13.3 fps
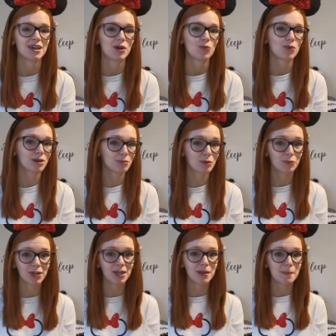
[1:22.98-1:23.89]
We're going to be
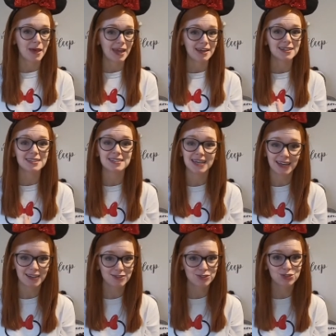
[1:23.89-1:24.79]
bringing pants
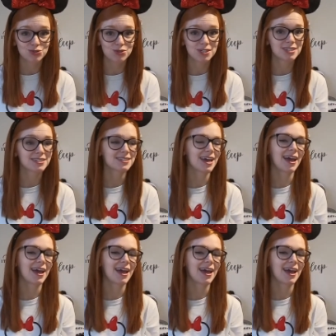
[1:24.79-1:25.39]
and shorts